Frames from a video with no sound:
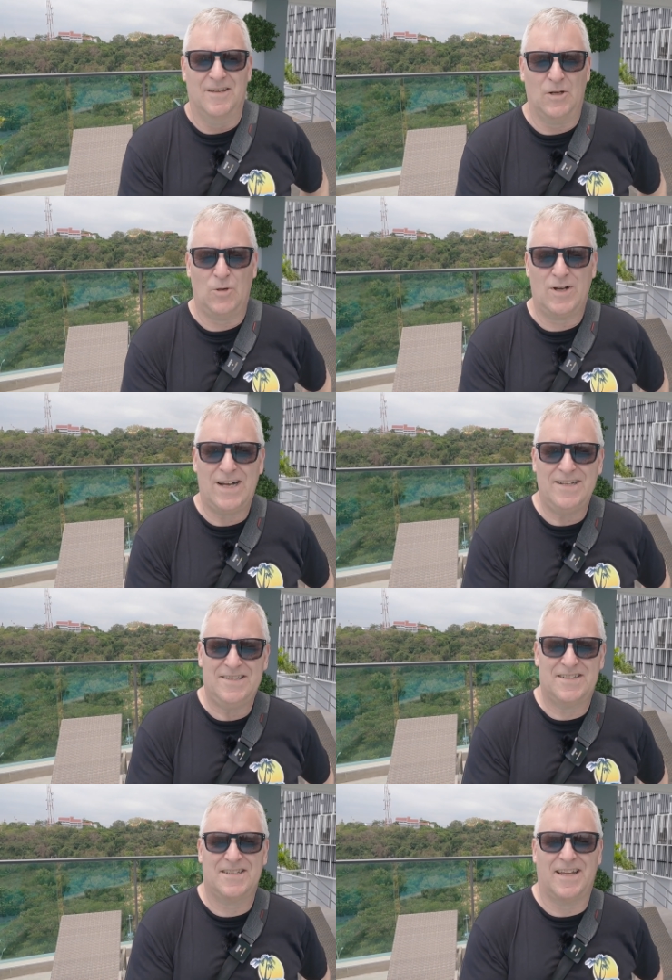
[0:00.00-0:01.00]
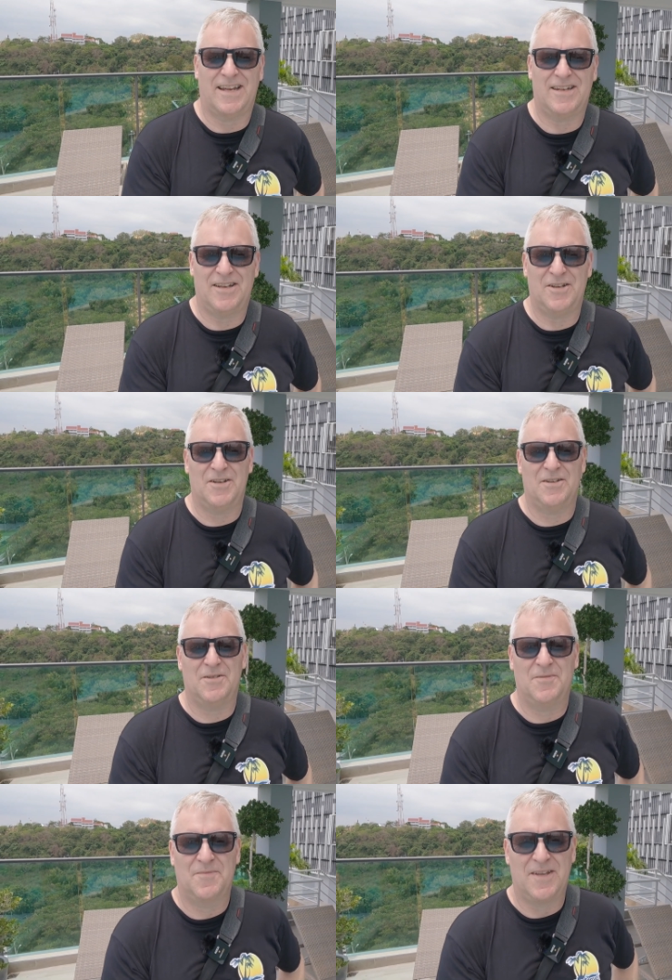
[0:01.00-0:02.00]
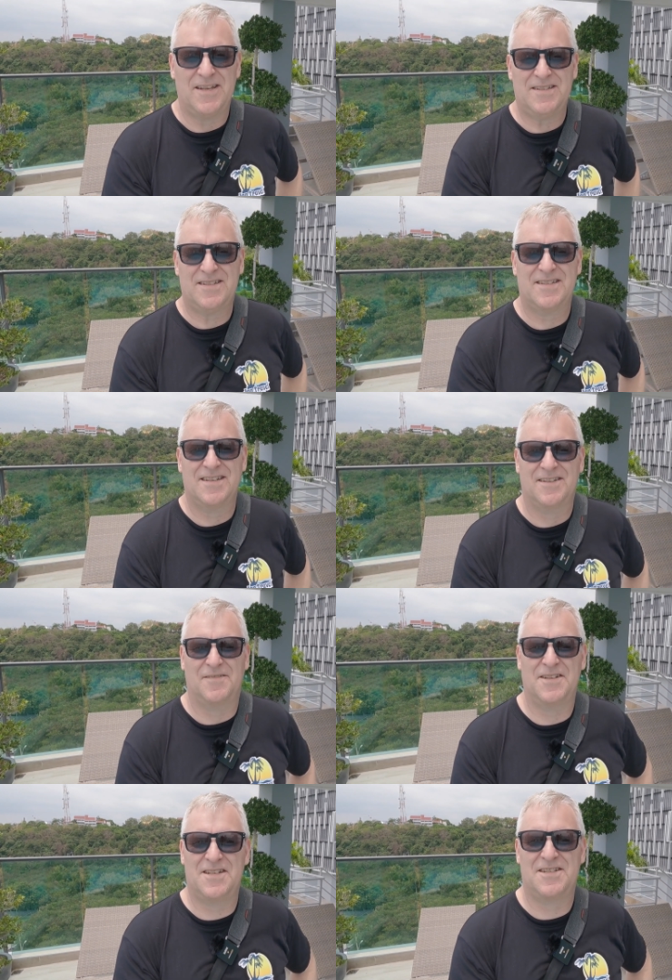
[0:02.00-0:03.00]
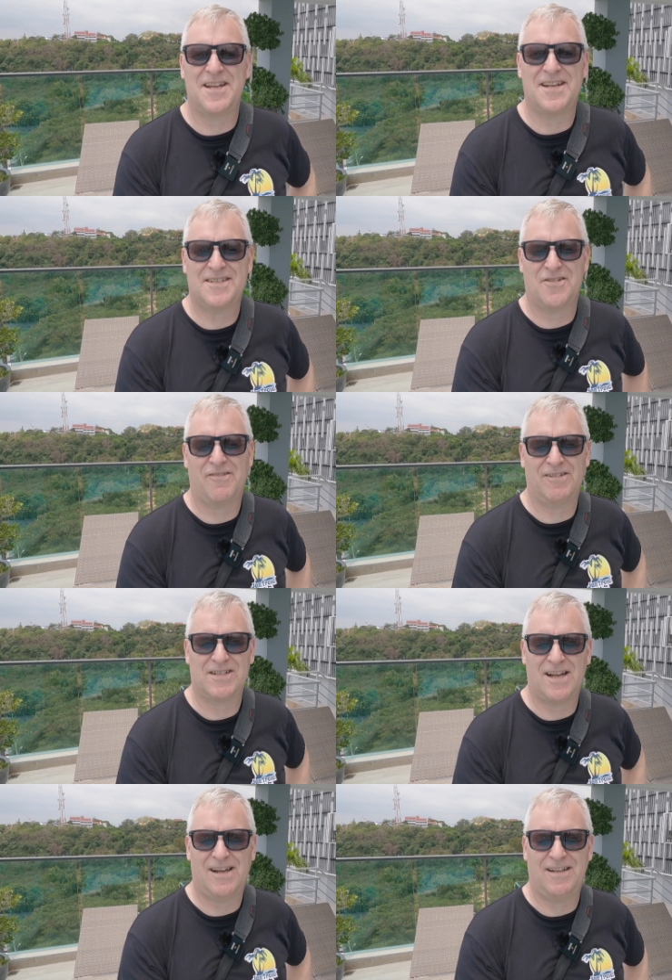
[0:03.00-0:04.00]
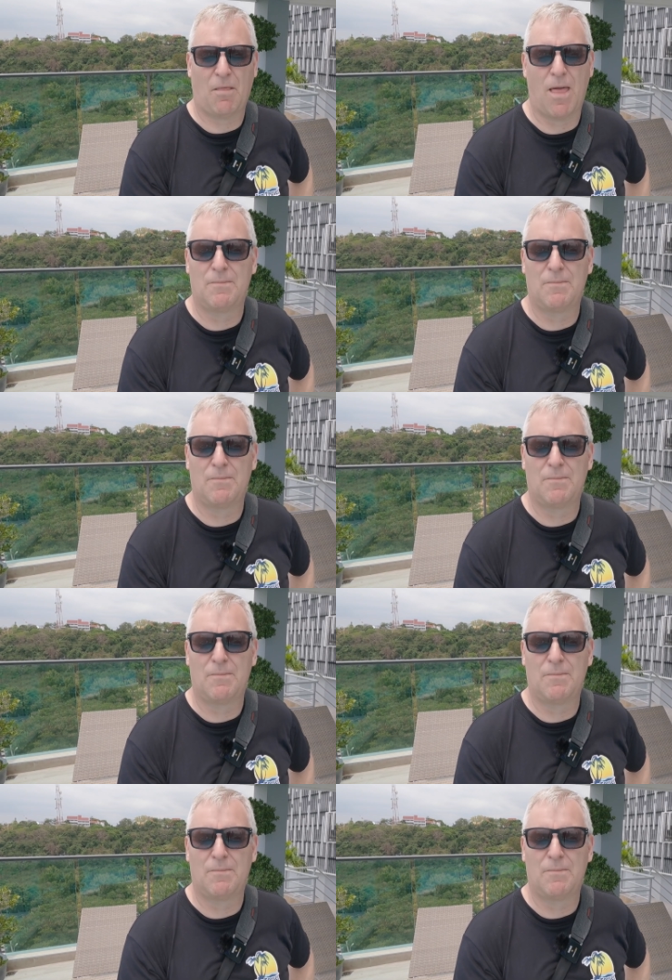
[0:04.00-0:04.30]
Hello guys, and yes, this is Jan Turtle Thailand.